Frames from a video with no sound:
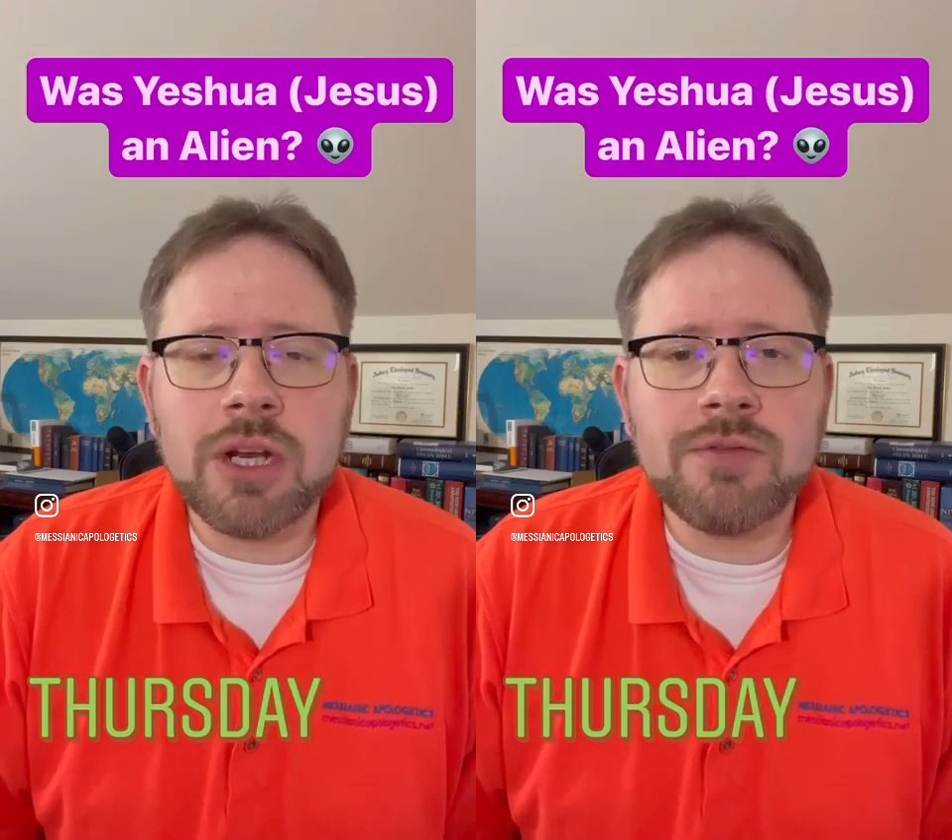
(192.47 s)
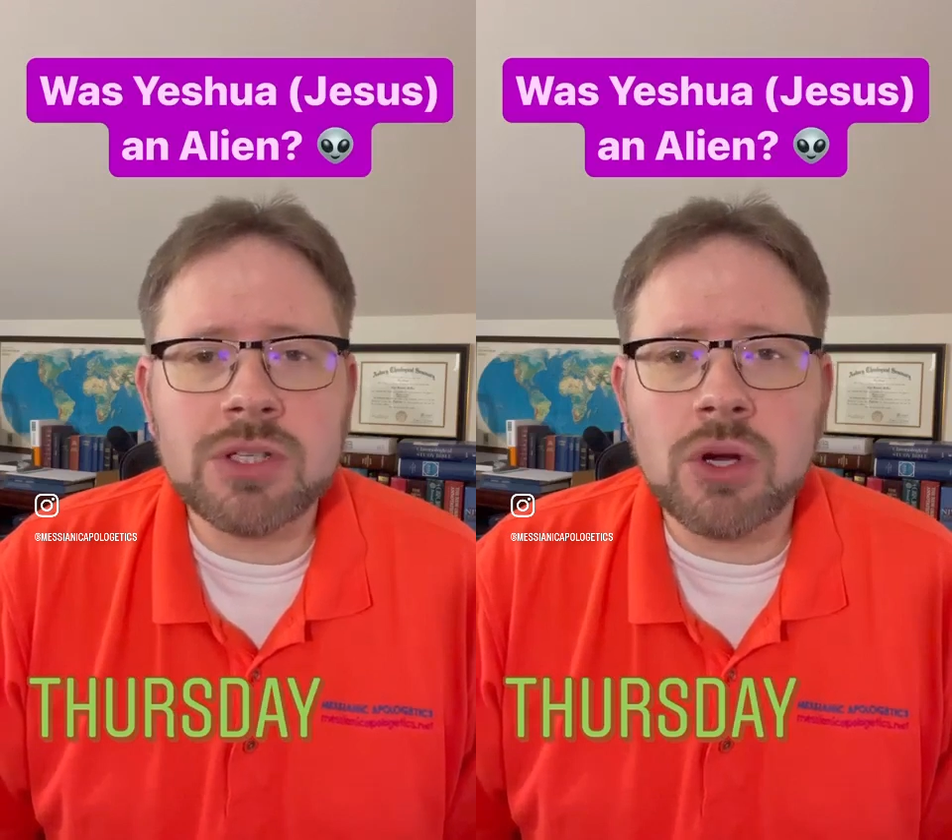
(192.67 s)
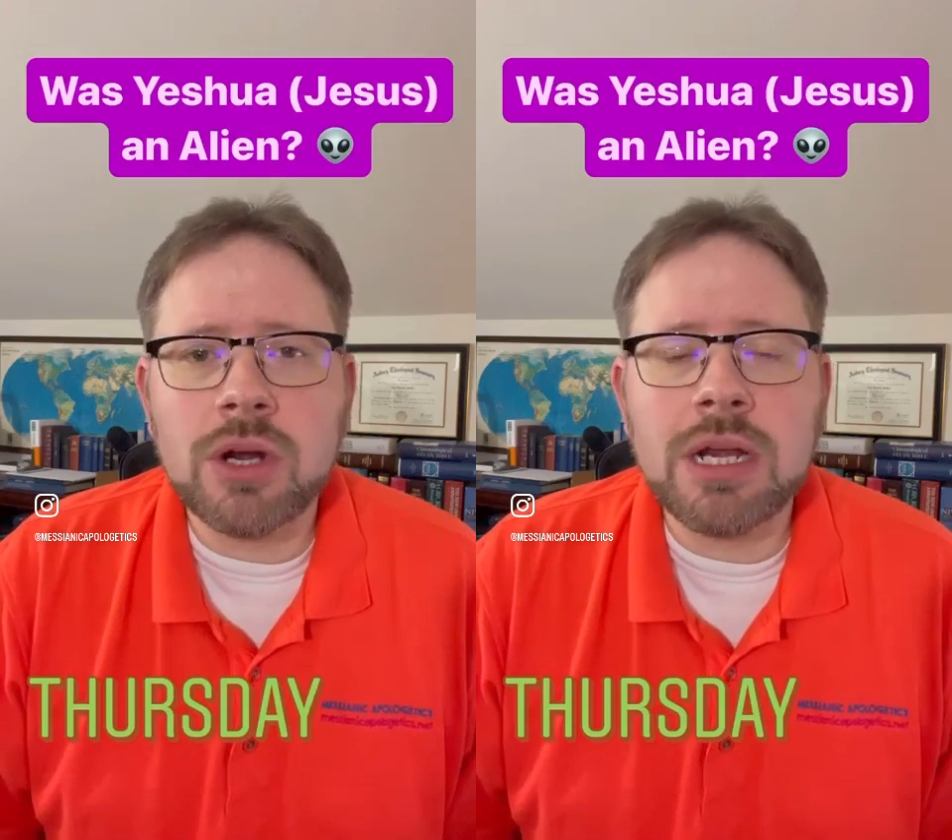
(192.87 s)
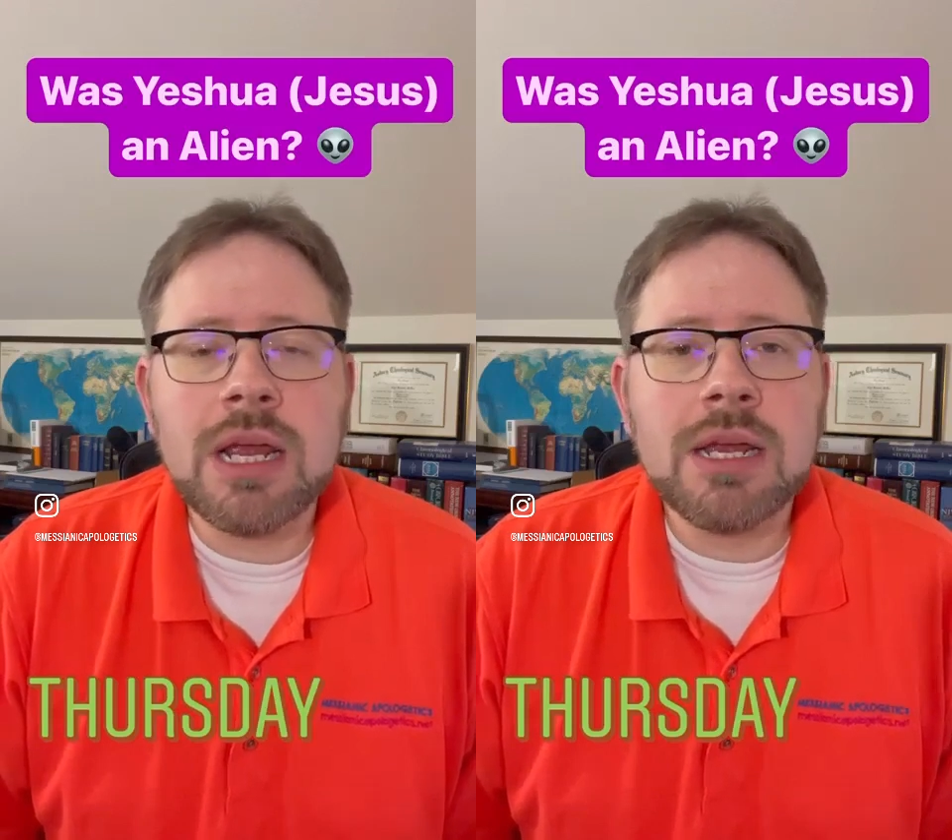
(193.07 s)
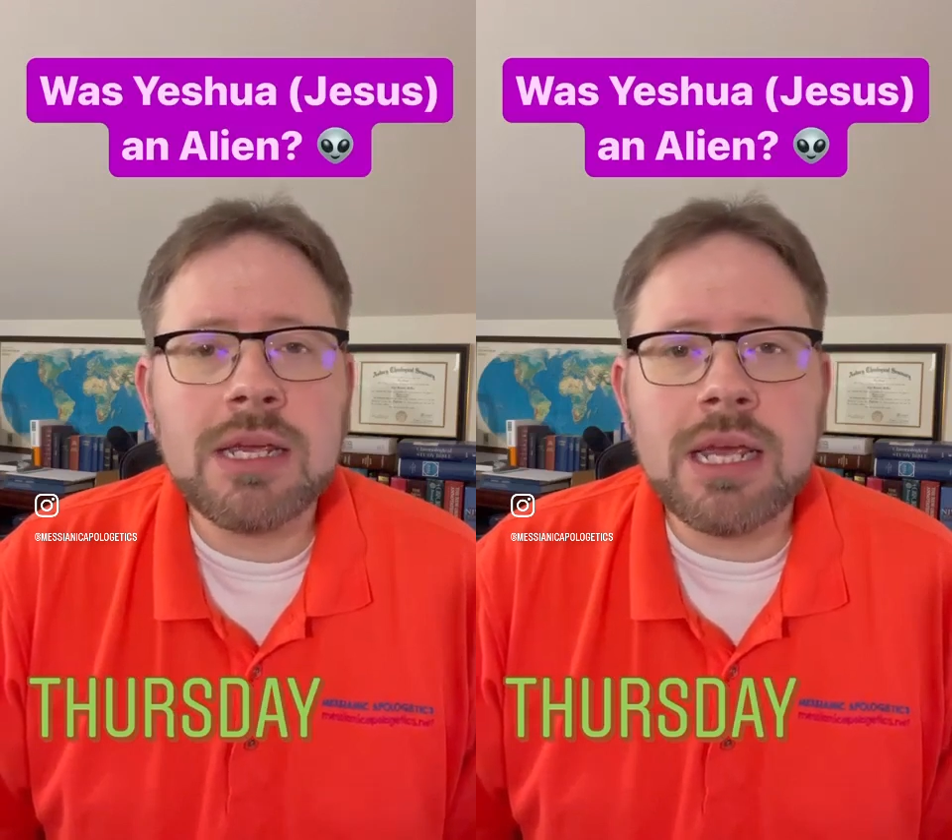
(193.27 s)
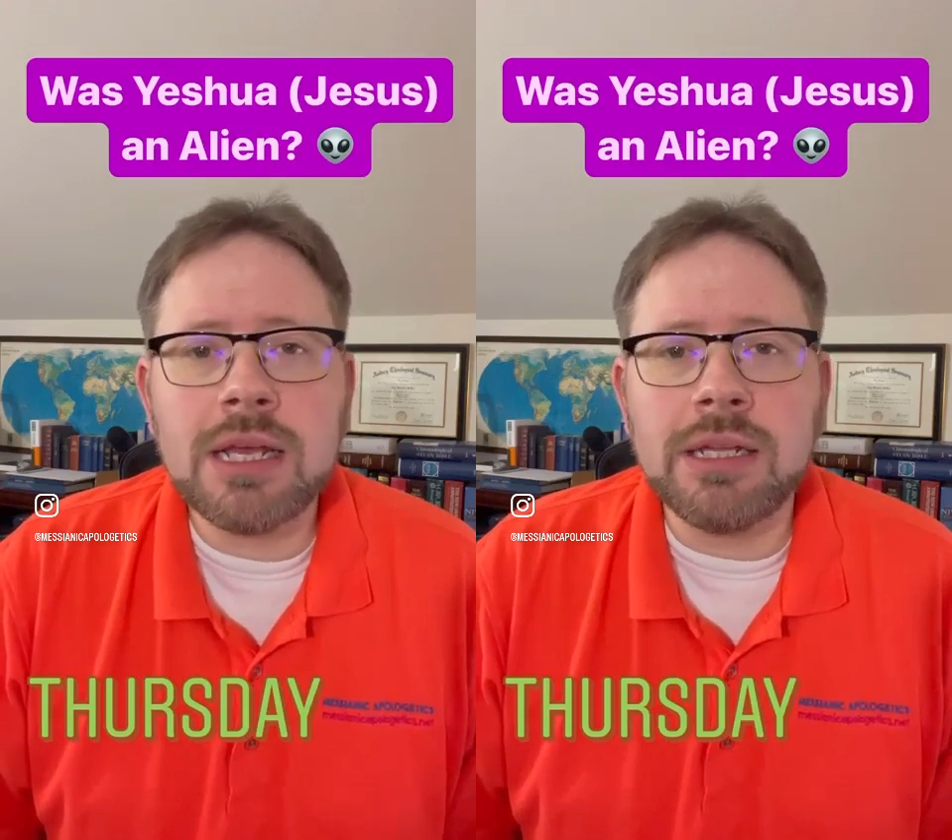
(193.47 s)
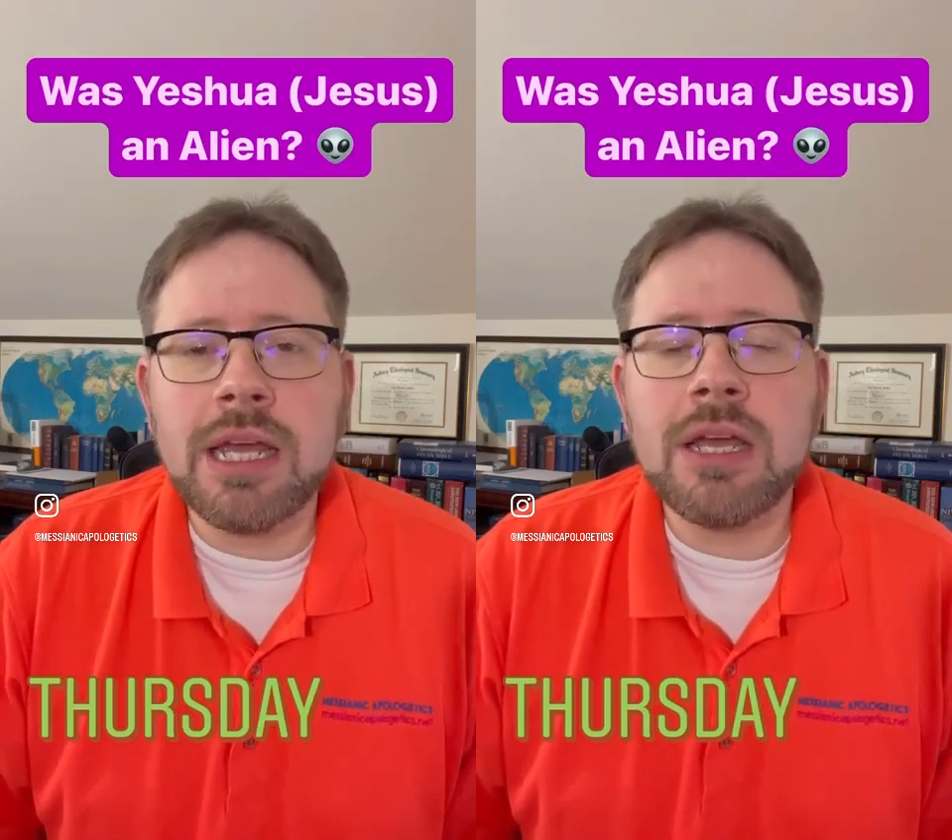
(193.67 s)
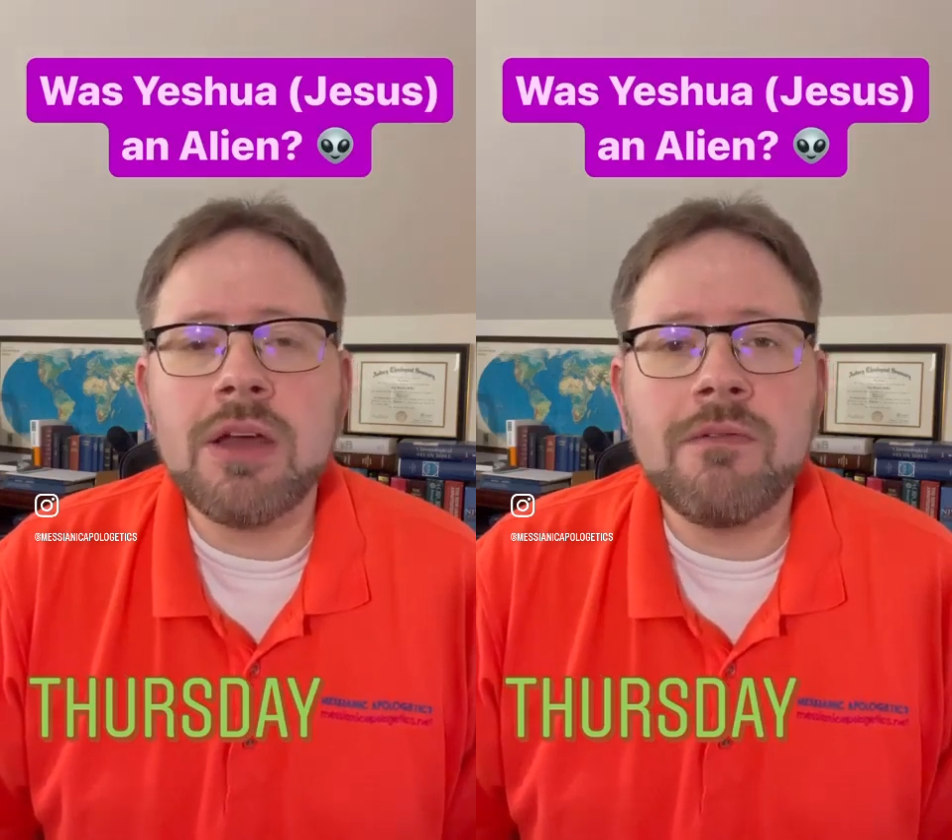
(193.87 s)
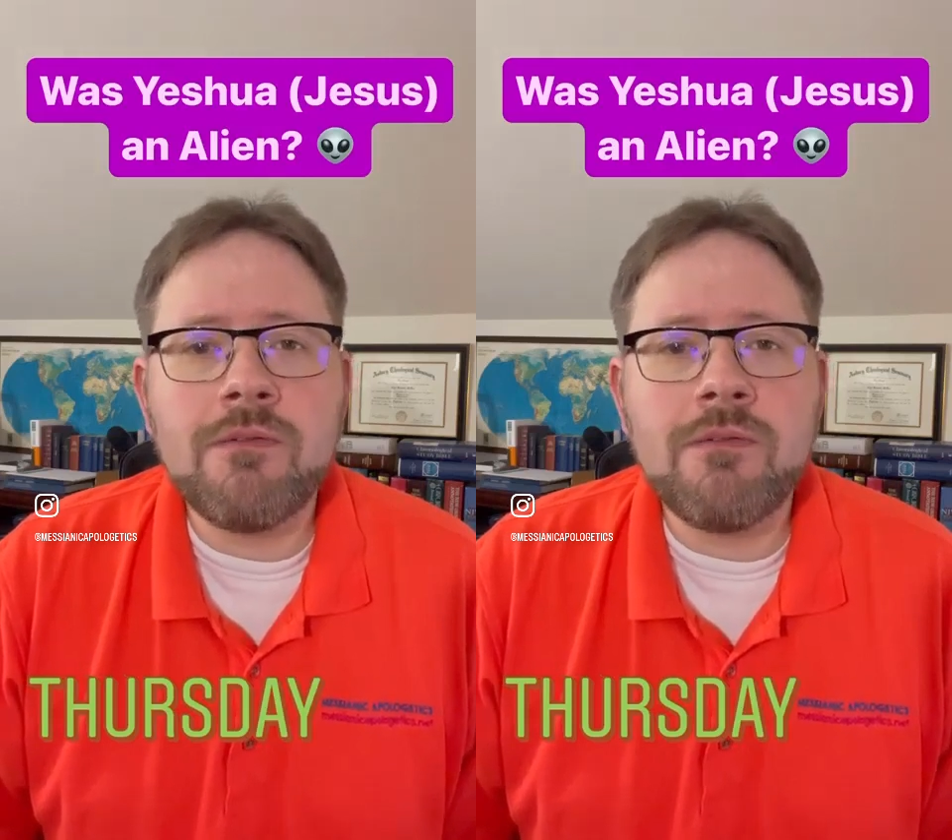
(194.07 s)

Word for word: of certain healing